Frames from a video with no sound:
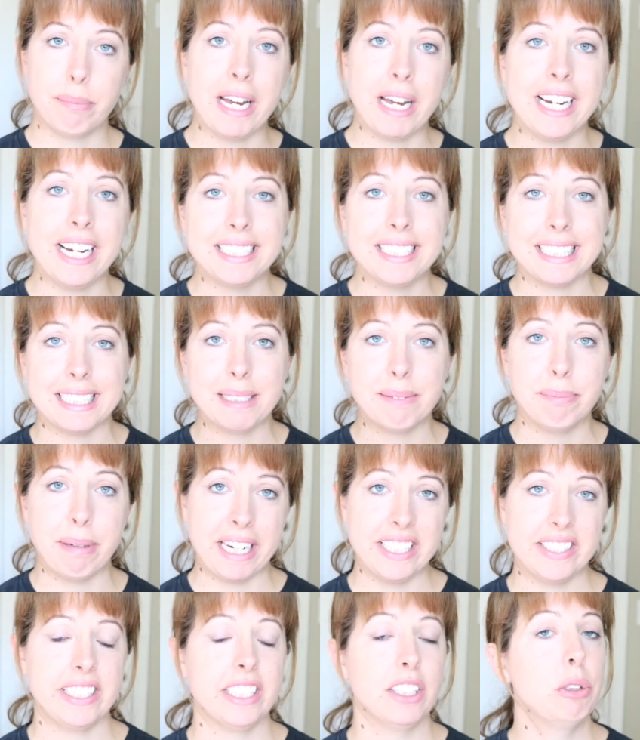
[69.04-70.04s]
basic,
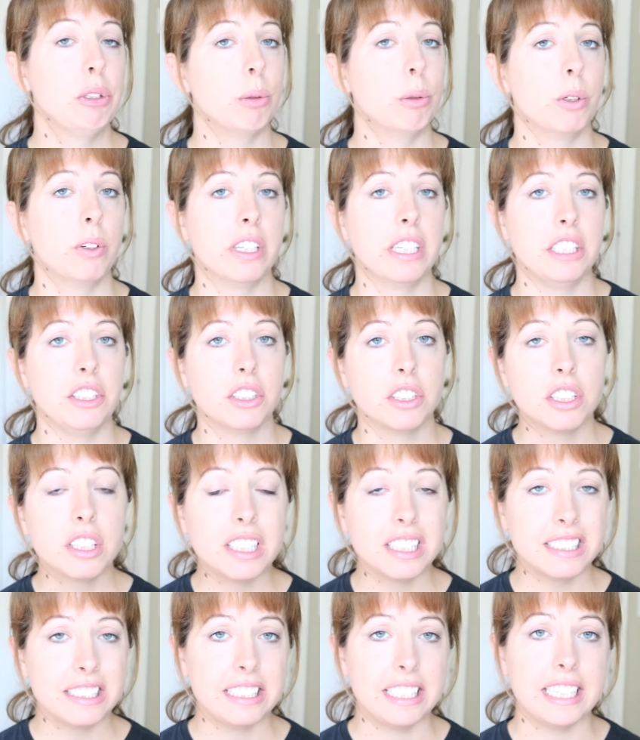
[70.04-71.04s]
basic tool that you're
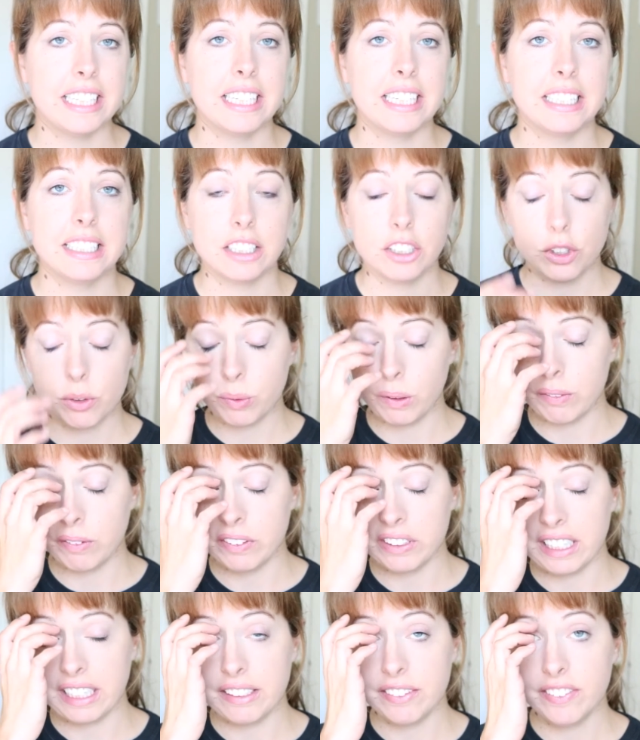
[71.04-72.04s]
gonna need is a swivel
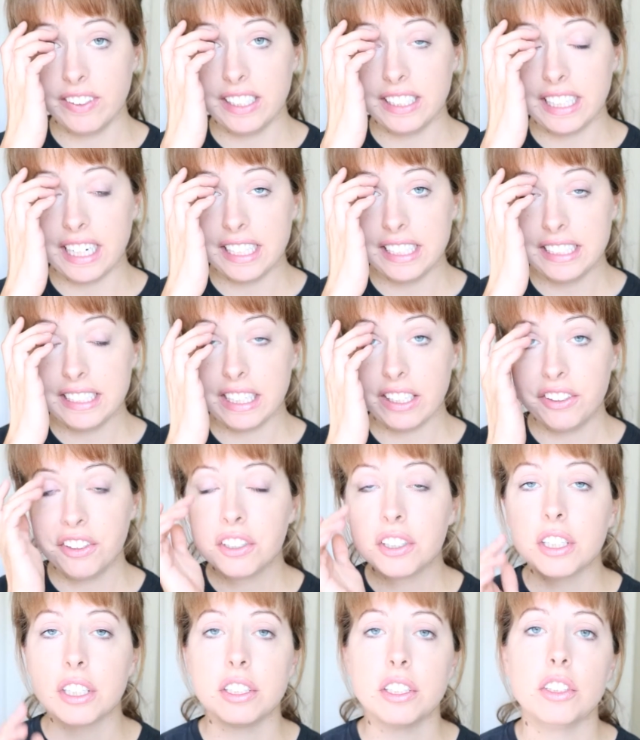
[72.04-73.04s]
knife. And that is how
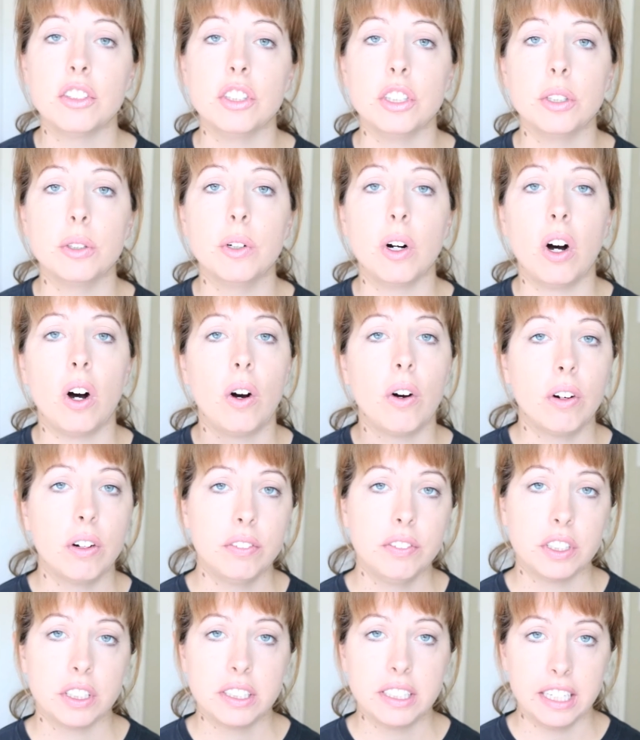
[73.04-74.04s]
you're gonna do all of
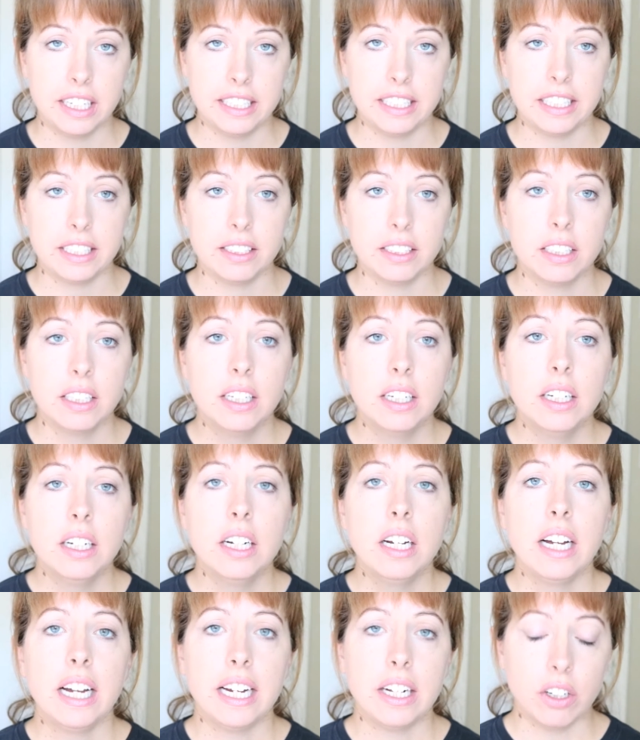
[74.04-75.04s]
your cutting
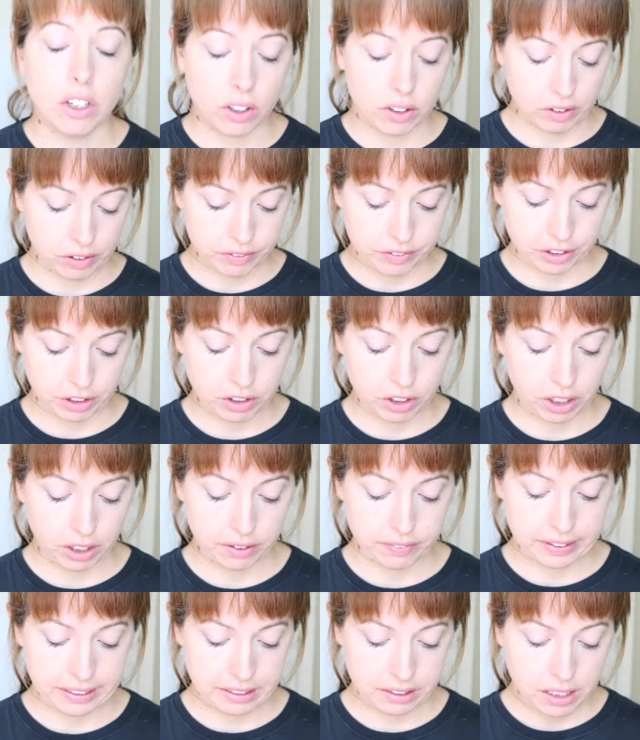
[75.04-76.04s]
and all of your
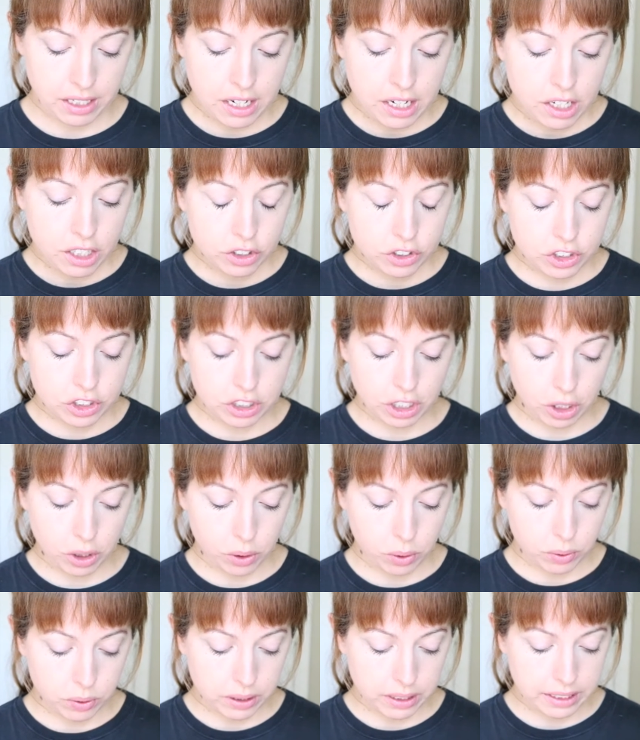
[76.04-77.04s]
carving.
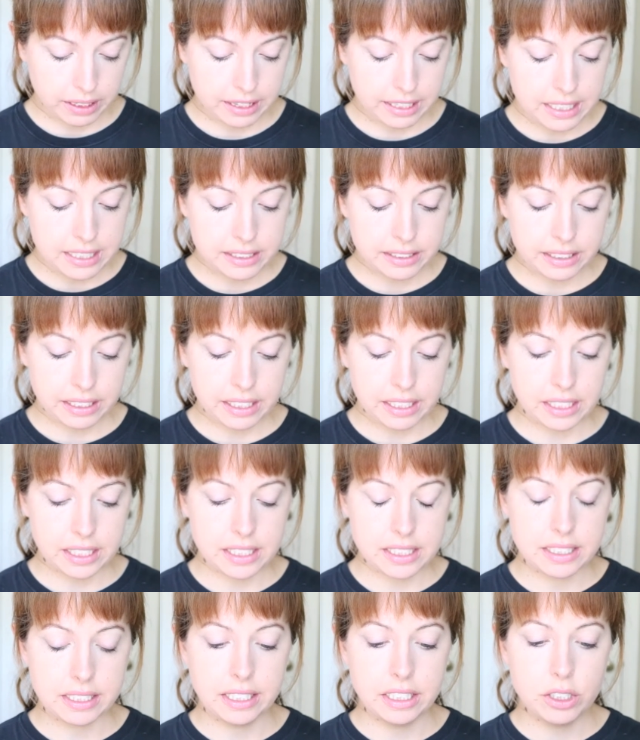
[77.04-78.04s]
So this
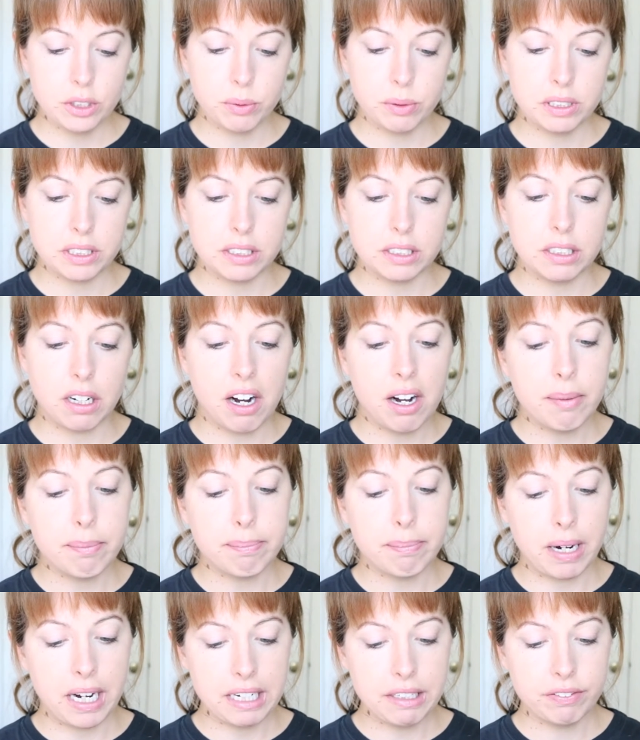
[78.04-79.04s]
is, this was not
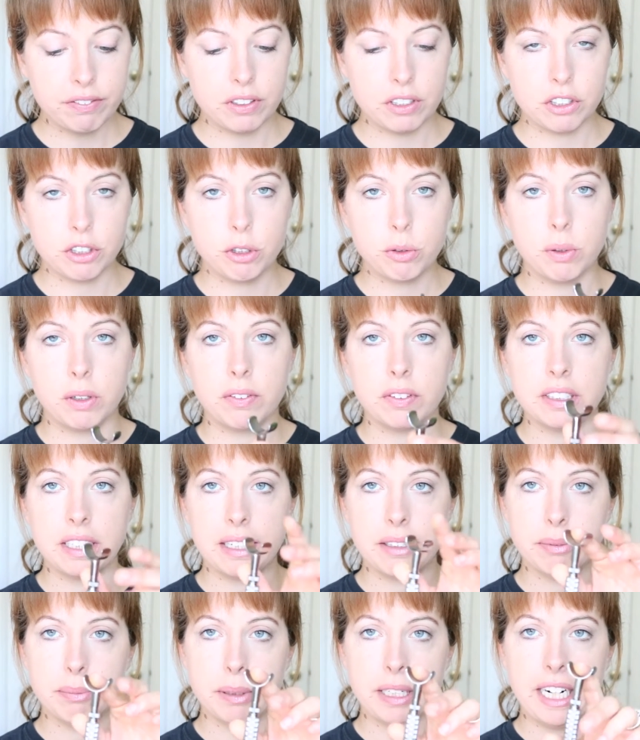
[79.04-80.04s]
my first swivel
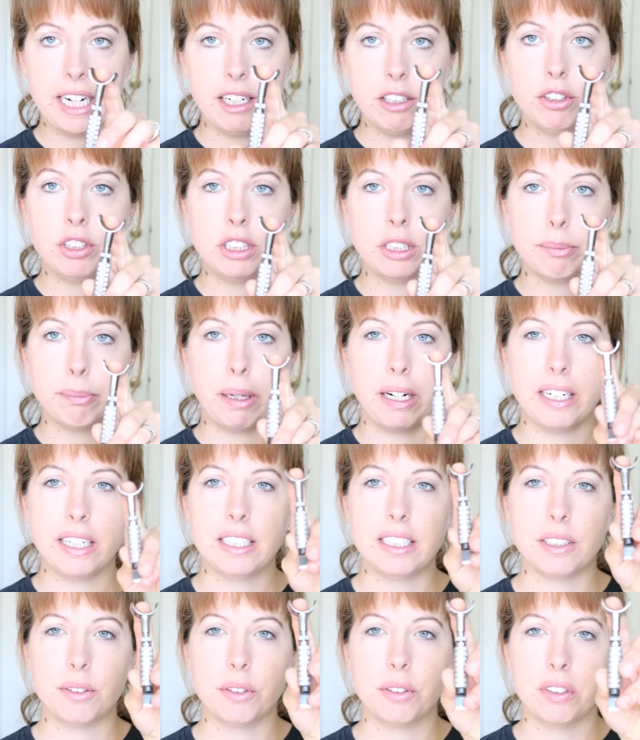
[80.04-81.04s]
knife, but I actually just bought it
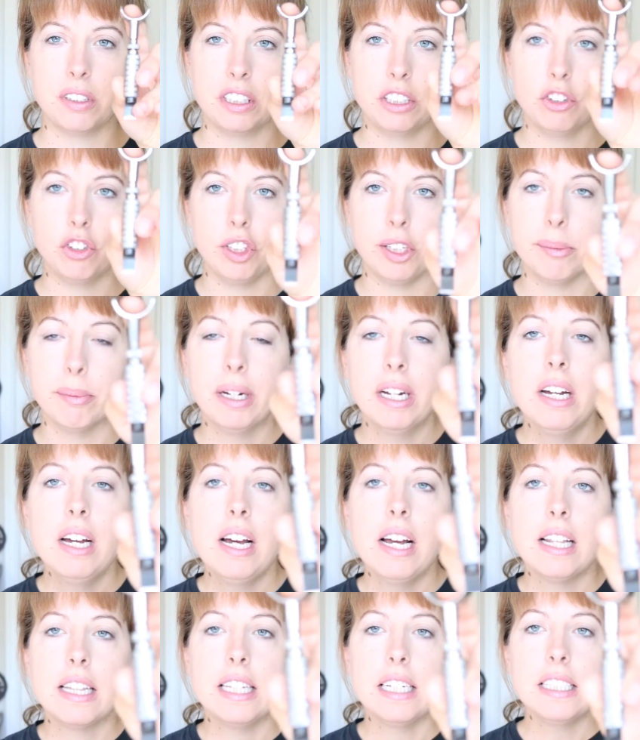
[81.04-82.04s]
because it was really cheap.
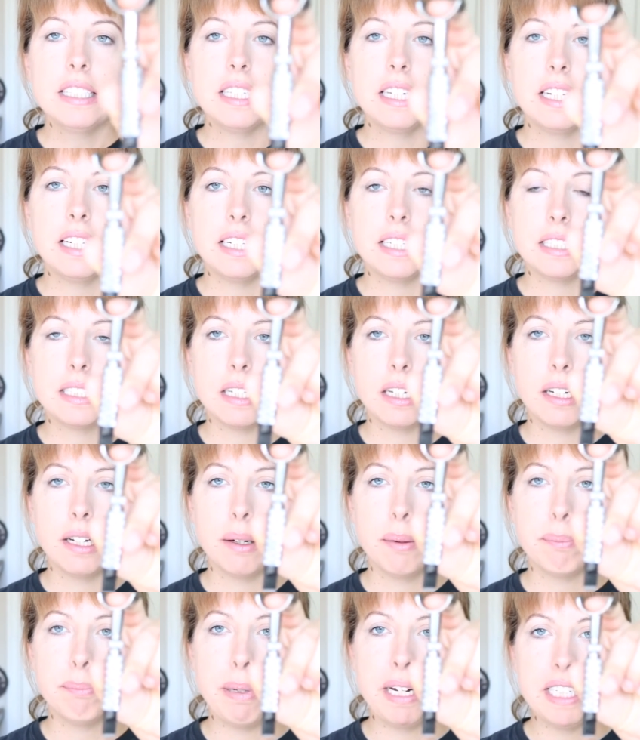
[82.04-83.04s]
This is
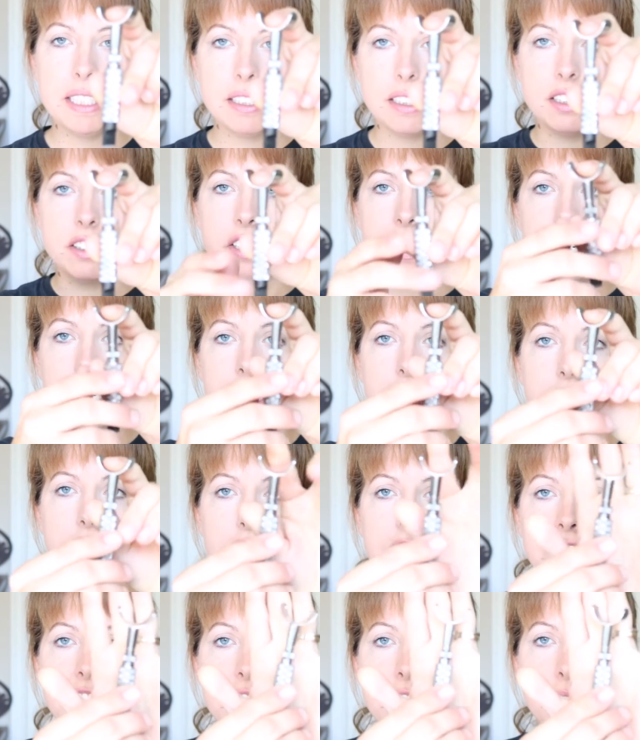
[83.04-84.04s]
basically
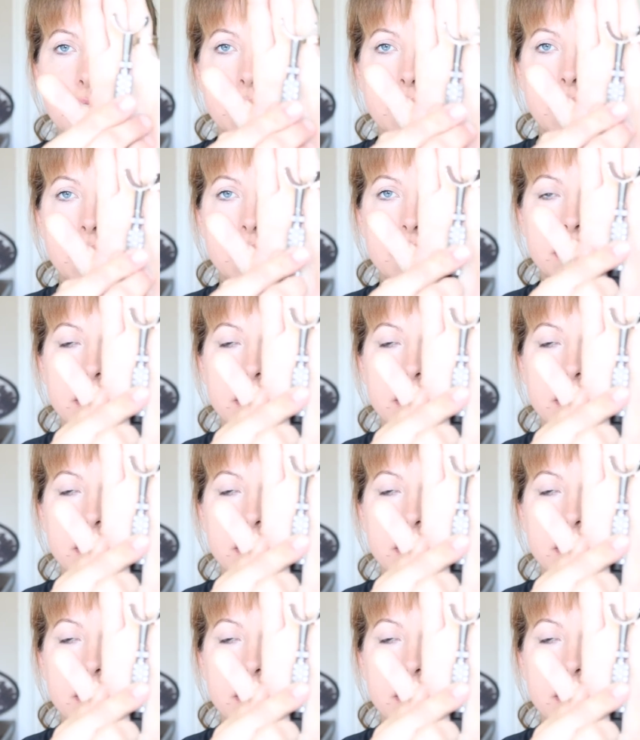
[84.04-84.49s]
the